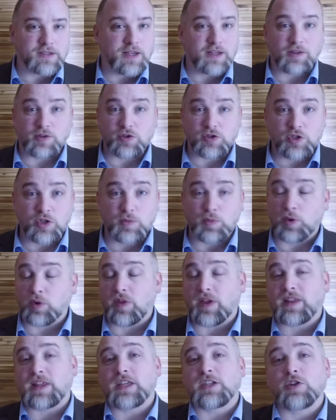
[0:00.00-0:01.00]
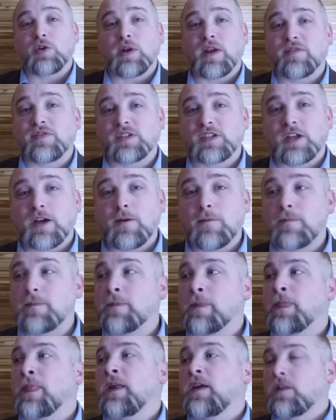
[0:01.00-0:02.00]
like they're stupid or like they don't have some
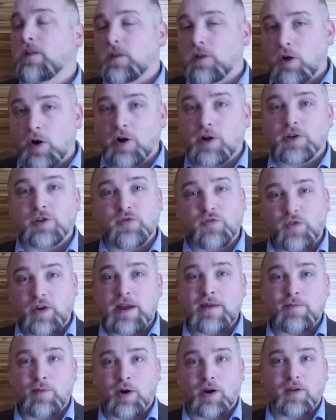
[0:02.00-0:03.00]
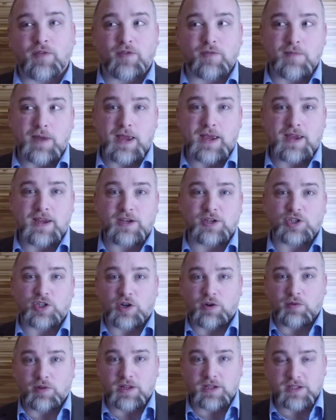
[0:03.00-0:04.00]
large framework for making
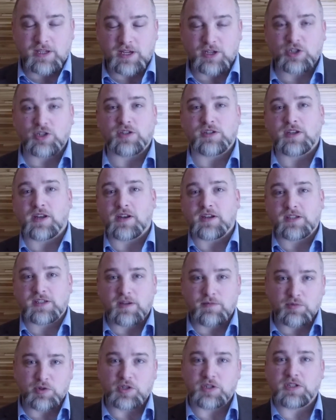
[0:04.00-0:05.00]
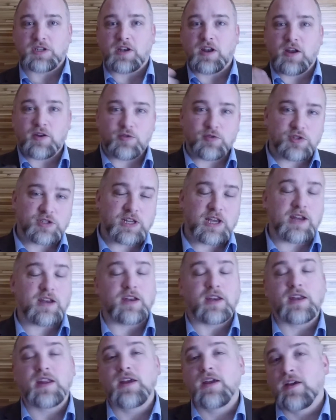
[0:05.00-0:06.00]
generalizations and assumptions and
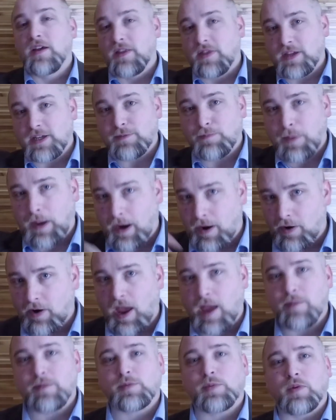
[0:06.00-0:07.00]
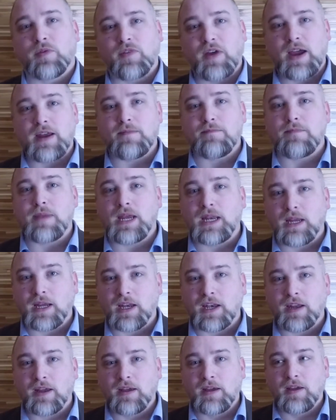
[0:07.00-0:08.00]
understanding. These paradigms provide
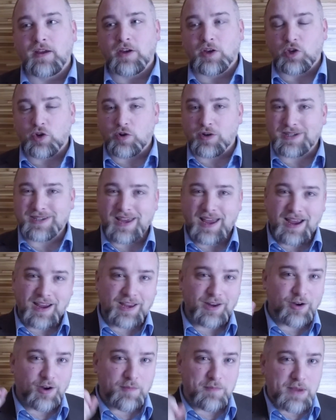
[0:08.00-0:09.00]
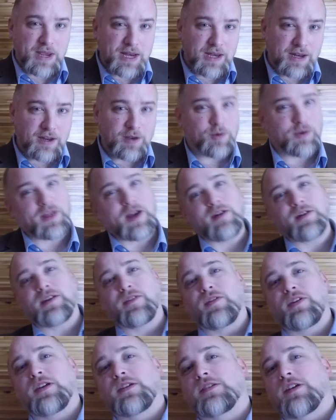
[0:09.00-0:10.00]
meaning. You're attacking our meaning without
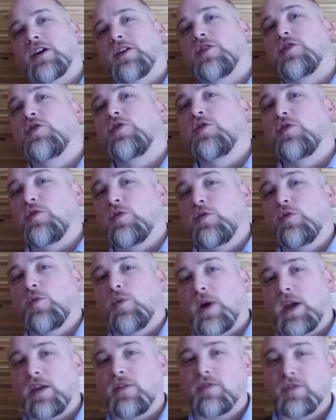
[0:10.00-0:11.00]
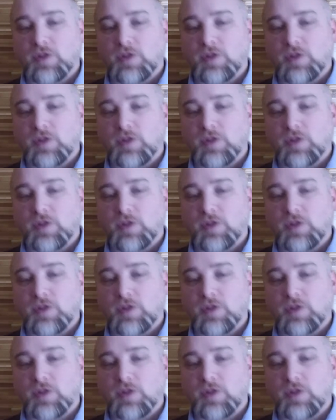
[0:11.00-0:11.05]
giving us a new way of